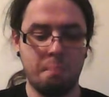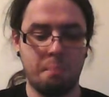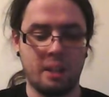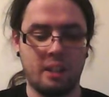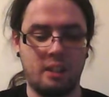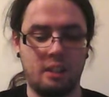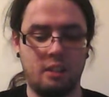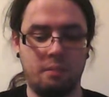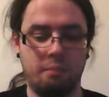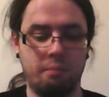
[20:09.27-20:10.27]
But
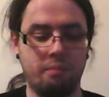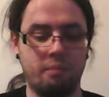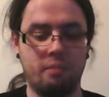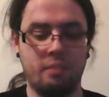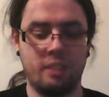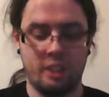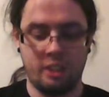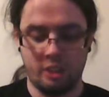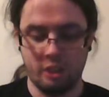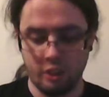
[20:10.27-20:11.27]

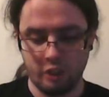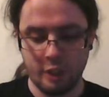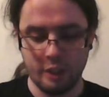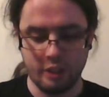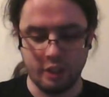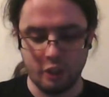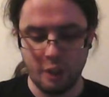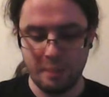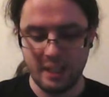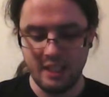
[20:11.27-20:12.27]
so the
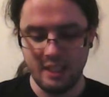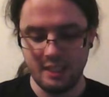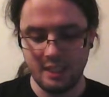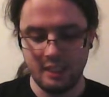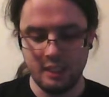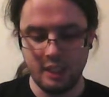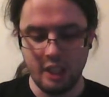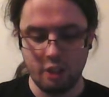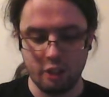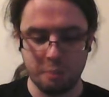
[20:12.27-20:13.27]
grip is a
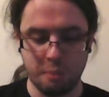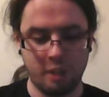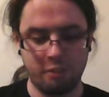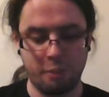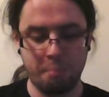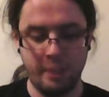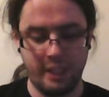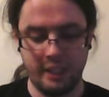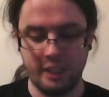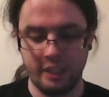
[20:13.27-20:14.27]
little small for
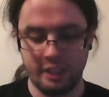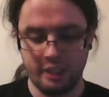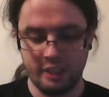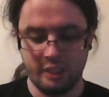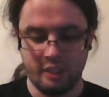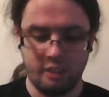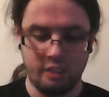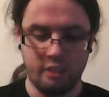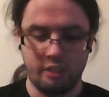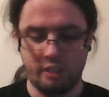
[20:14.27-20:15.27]
me.
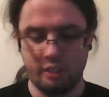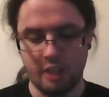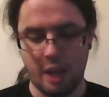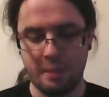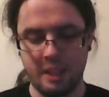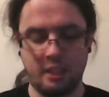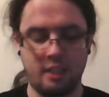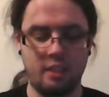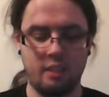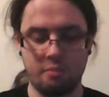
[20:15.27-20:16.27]
I mean,
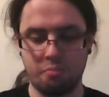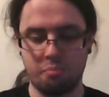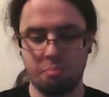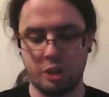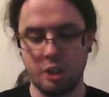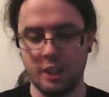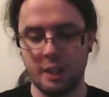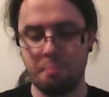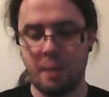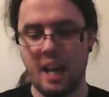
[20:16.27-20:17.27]
it's
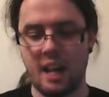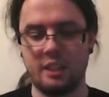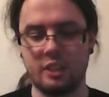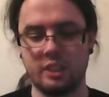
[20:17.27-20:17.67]
nothing bad.